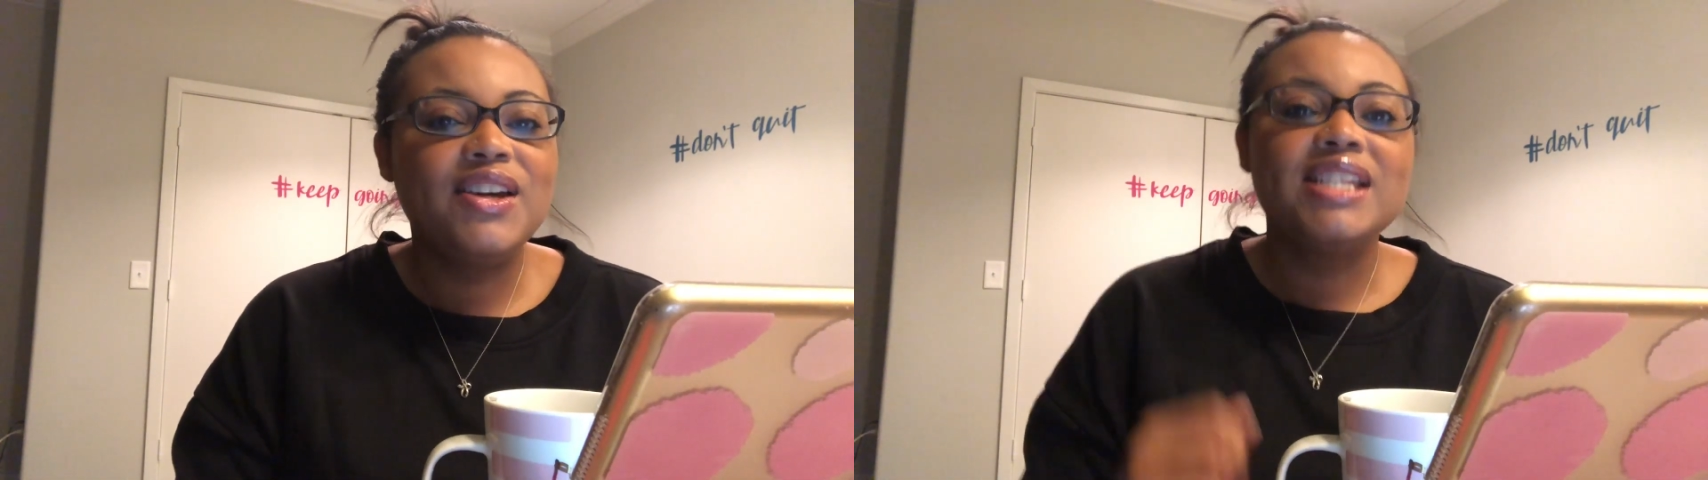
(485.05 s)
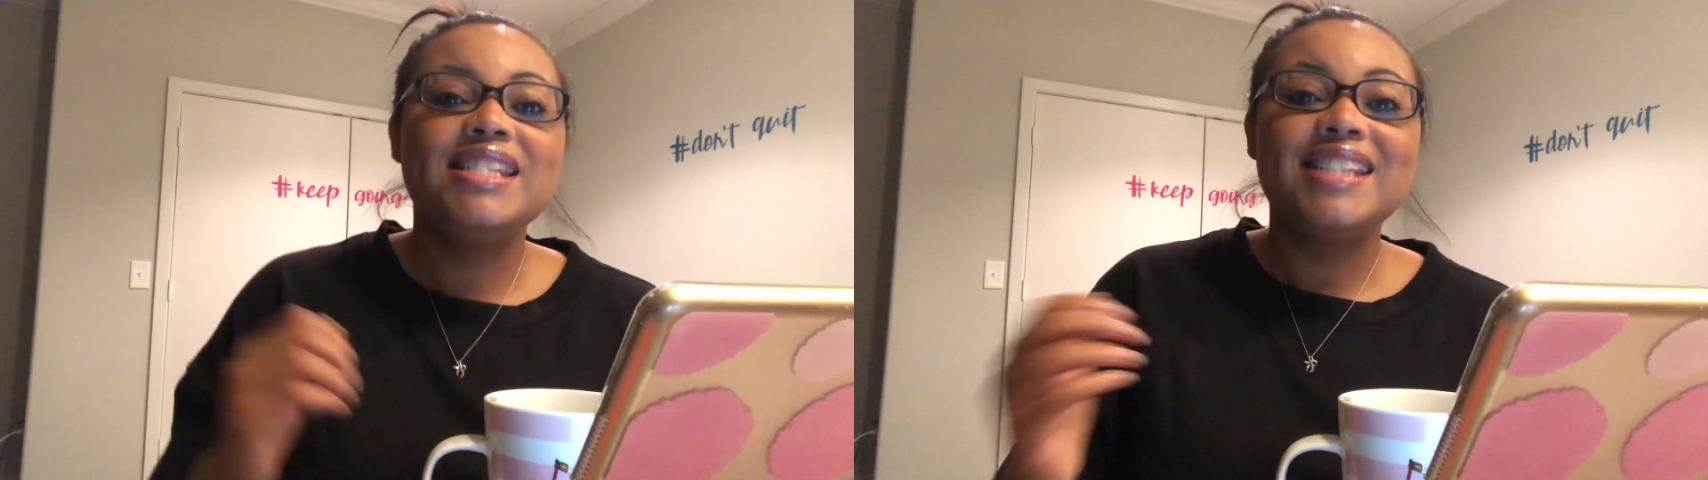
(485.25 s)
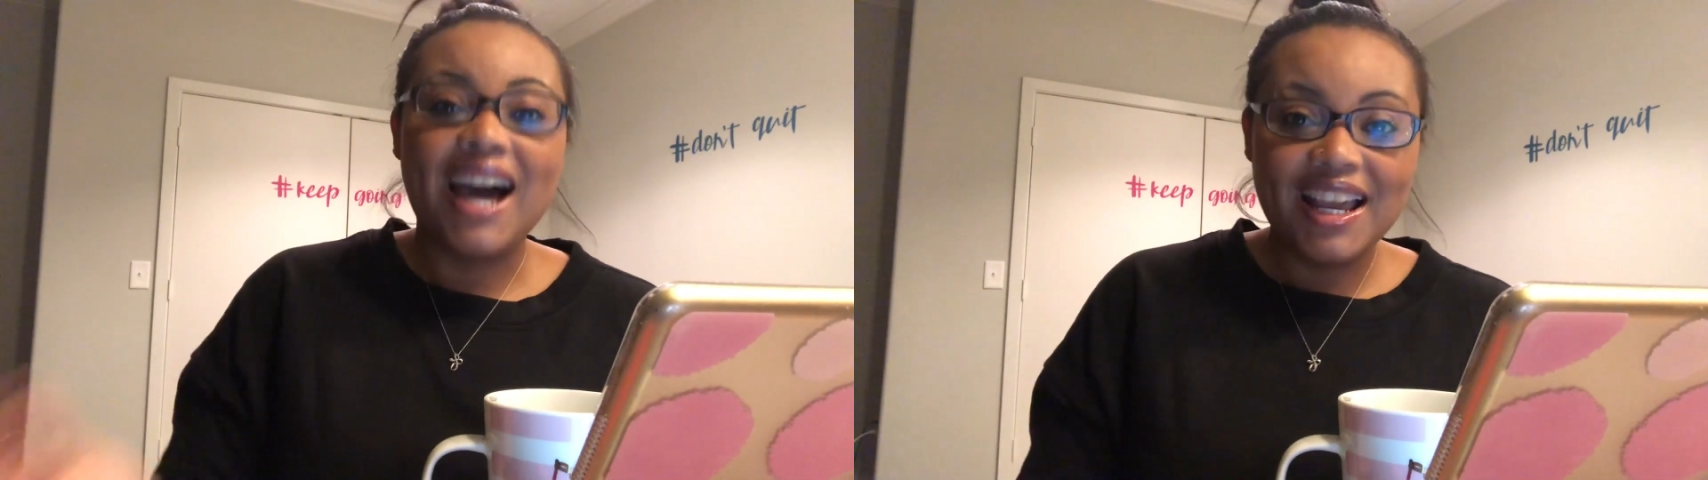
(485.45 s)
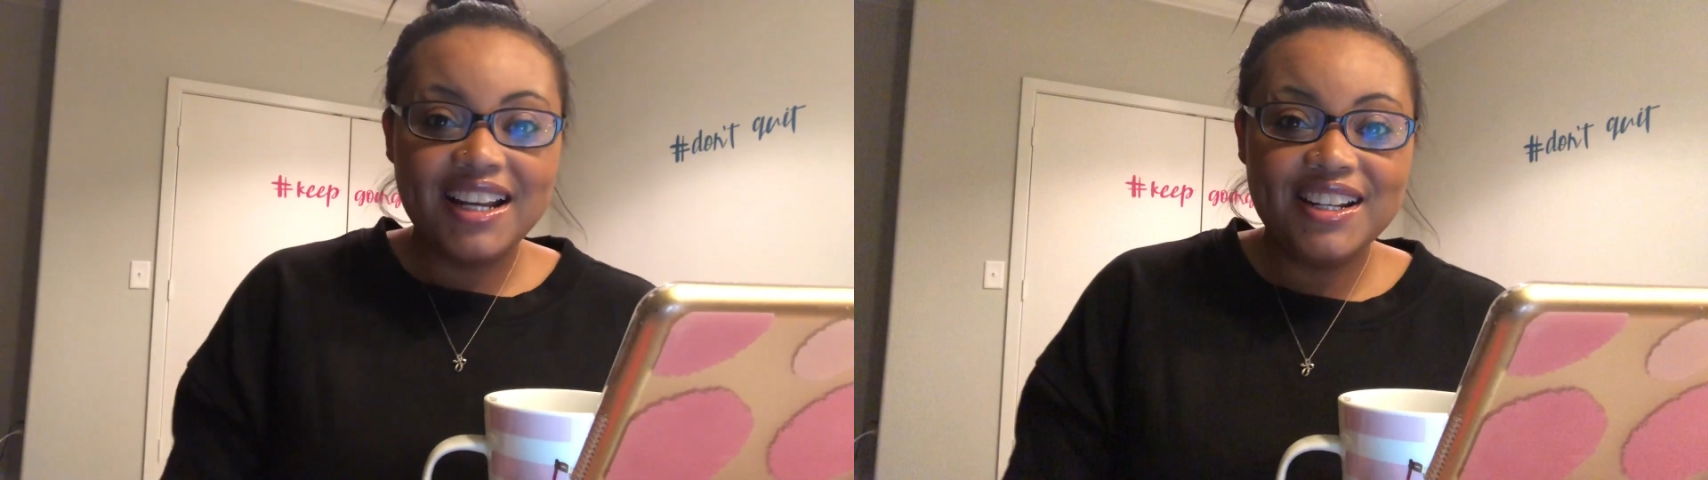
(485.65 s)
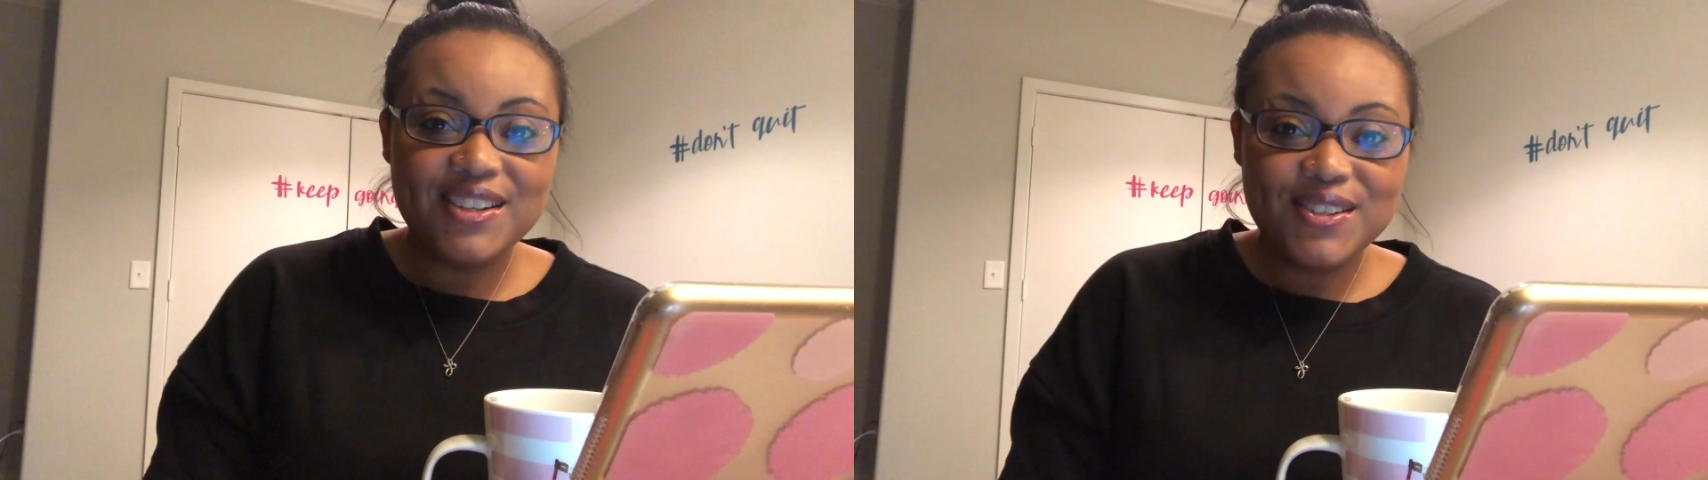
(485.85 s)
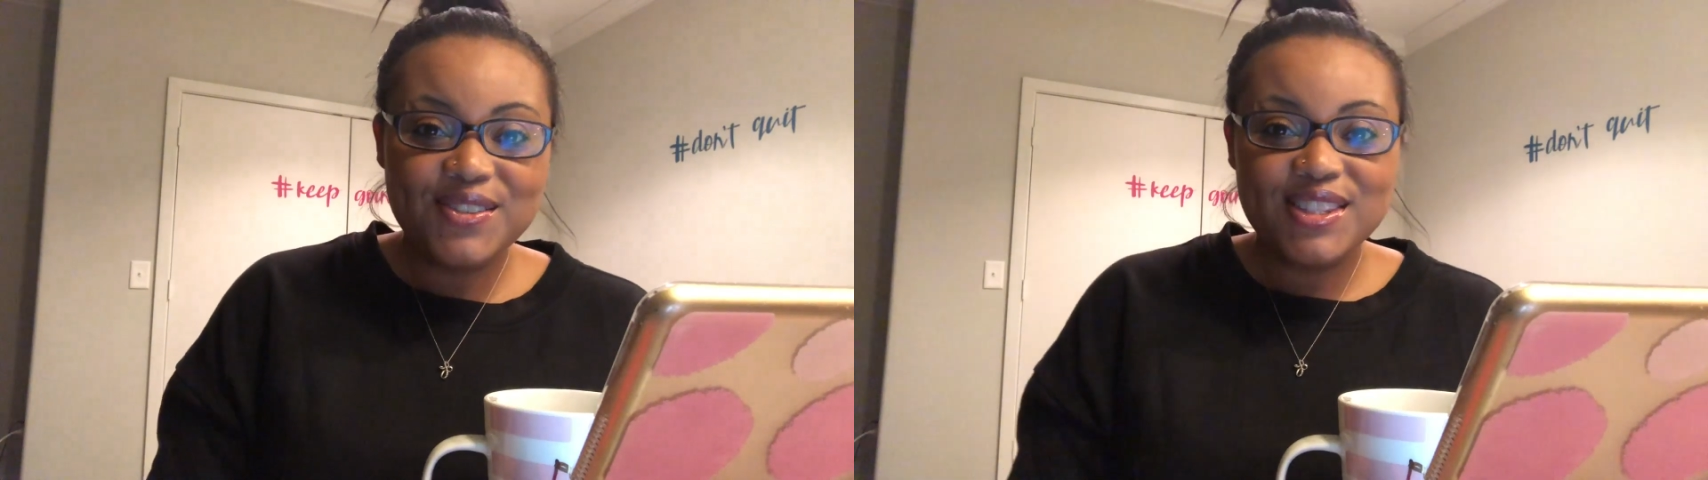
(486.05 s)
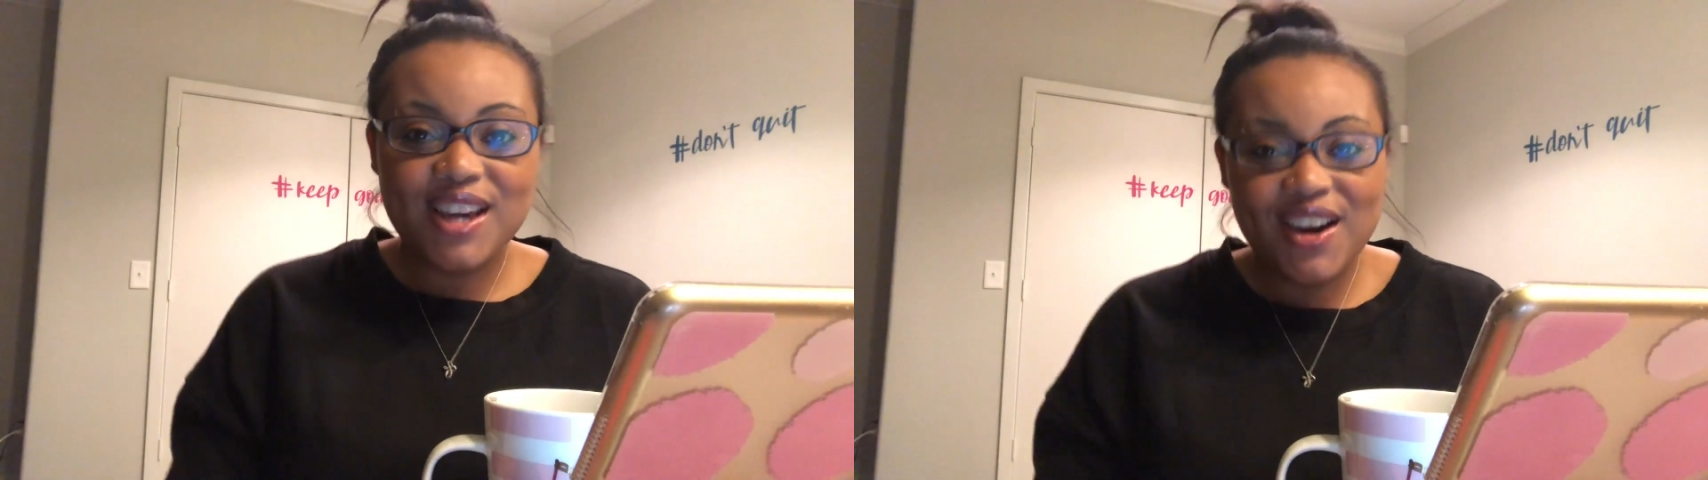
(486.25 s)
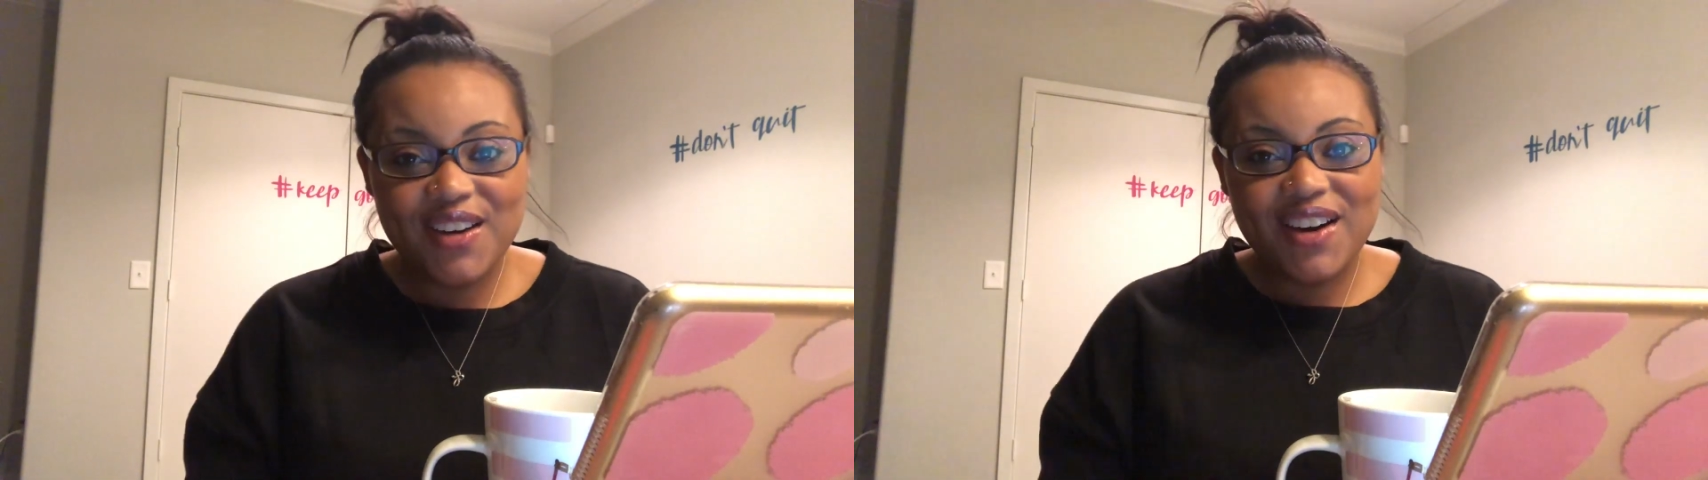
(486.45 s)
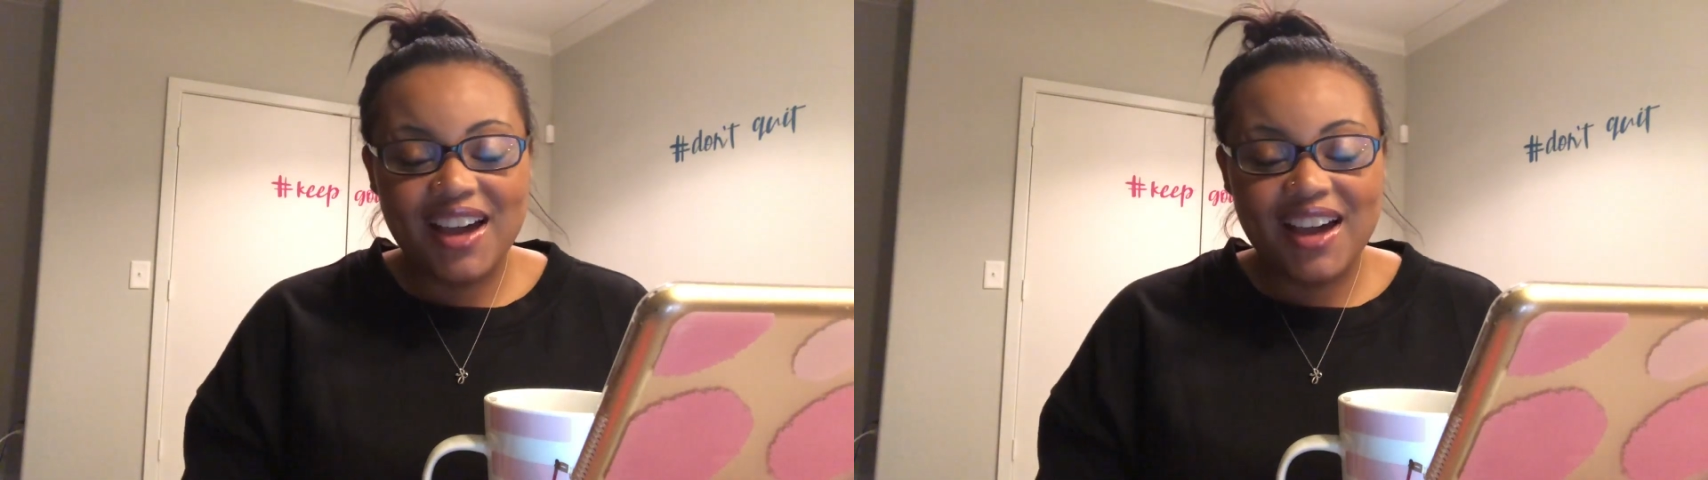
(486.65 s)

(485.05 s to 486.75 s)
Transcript: exciting news though,